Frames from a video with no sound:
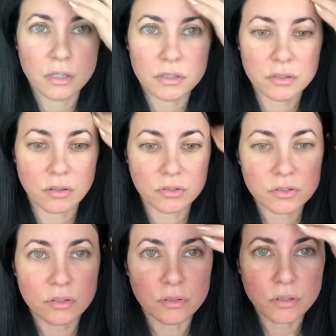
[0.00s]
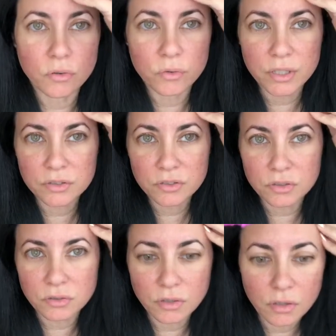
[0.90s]
So I'm just gonna go and
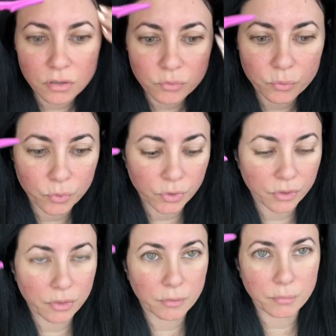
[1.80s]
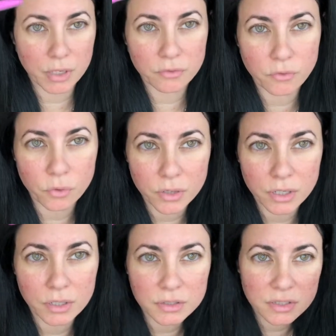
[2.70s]
start with my
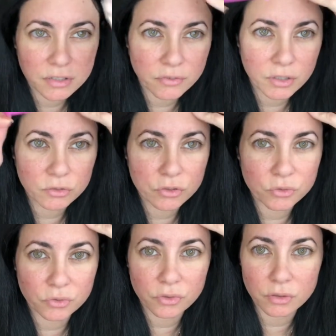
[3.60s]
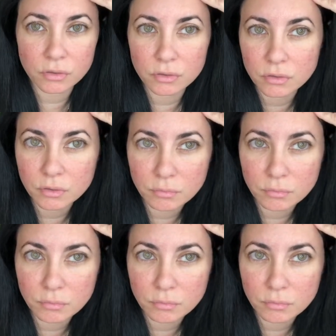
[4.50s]
forehead. Let's see if I could use the